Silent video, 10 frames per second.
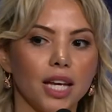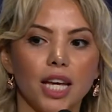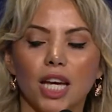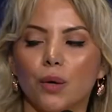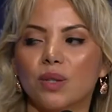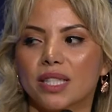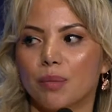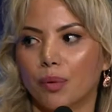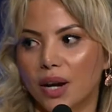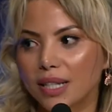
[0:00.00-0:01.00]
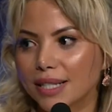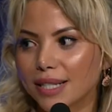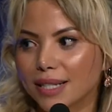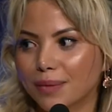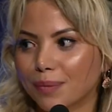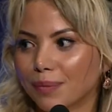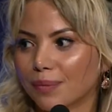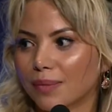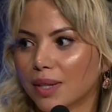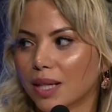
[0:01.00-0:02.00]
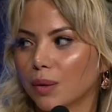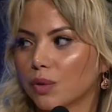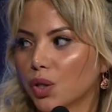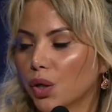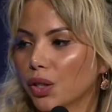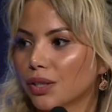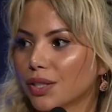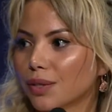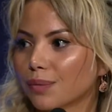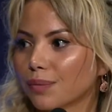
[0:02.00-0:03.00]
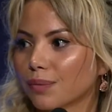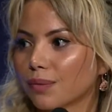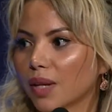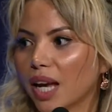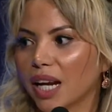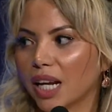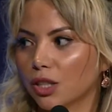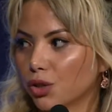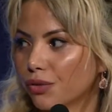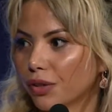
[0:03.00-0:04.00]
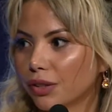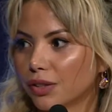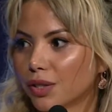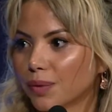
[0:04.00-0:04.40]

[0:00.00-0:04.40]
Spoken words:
He was depressed, he was hurt, and an introvert.